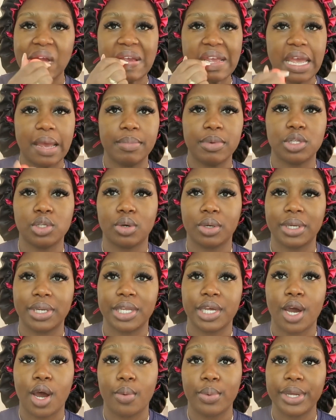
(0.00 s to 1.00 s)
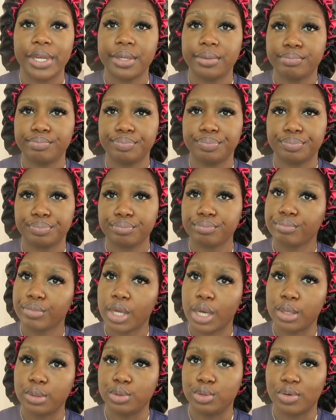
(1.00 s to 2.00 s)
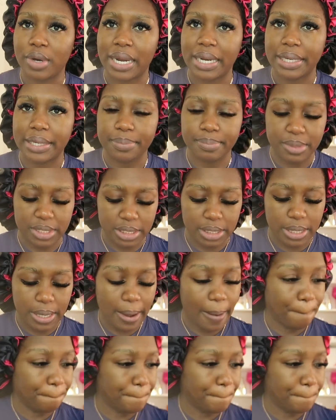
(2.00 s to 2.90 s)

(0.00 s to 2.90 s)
can't be talking to y'all with dry lips.